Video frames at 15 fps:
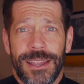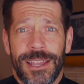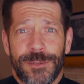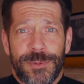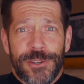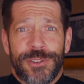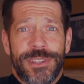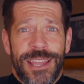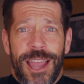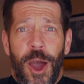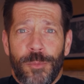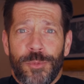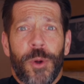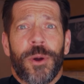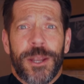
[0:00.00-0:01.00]
especially
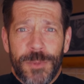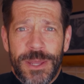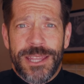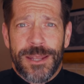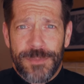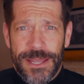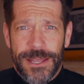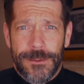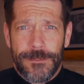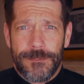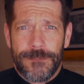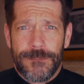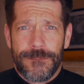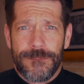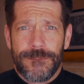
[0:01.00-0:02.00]
how broken we can be.
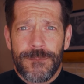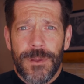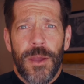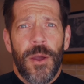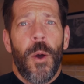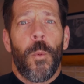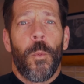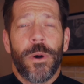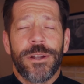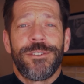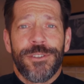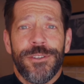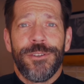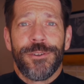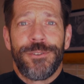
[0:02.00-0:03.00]
What
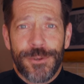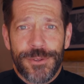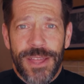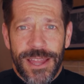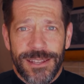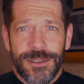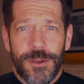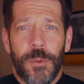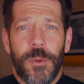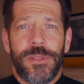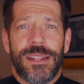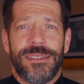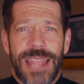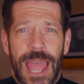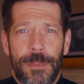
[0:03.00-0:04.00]
do you do then when
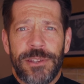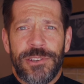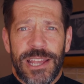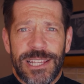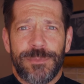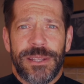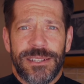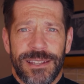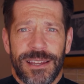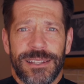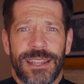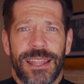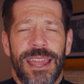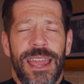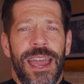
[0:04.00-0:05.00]
the damage has been
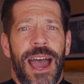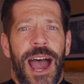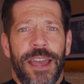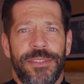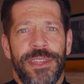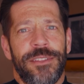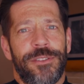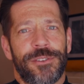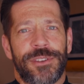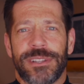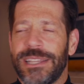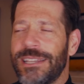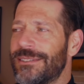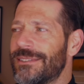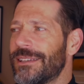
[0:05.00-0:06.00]
done? I think there's at
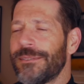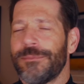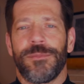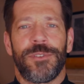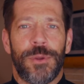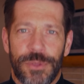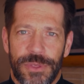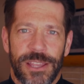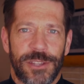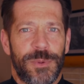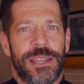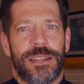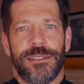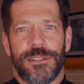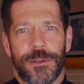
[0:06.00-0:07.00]
least two things
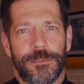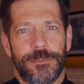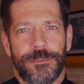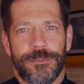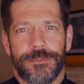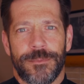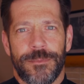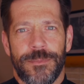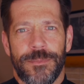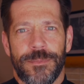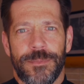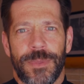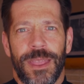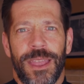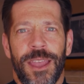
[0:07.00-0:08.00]
we can do.
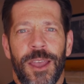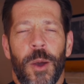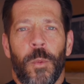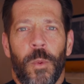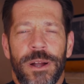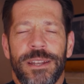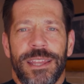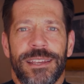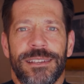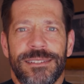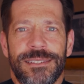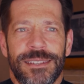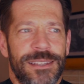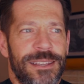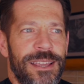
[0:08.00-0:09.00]
One
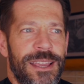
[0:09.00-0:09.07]
is,